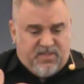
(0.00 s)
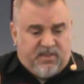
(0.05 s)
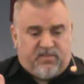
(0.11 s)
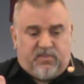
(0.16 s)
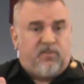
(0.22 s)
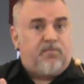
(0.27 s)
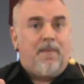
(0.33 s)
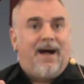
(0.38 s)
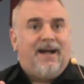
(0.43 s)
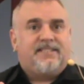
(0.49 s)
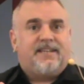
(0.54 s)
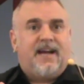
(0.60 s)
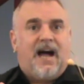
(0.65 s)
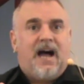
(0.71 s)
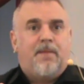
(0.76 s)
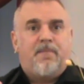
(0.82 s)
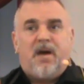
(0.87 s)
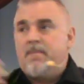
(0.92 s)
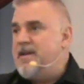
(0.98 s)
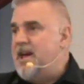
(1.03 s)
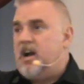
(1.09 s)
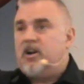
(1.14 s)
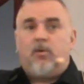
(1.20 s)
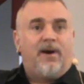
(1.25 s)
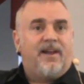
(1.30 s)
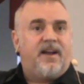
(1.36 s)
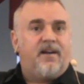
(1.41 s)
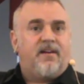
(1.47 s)
this is my time. Maybe I
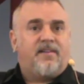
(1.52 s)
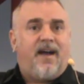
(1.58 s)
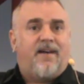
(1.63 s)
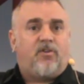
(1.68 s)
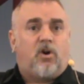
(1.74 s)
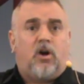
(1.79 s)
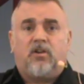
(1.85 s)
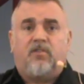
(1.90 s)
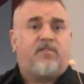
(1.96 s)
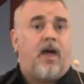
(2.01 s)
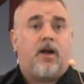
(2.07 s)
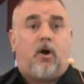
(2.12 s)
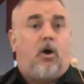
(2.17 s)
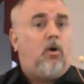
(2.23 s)
go out there and have a heart attack.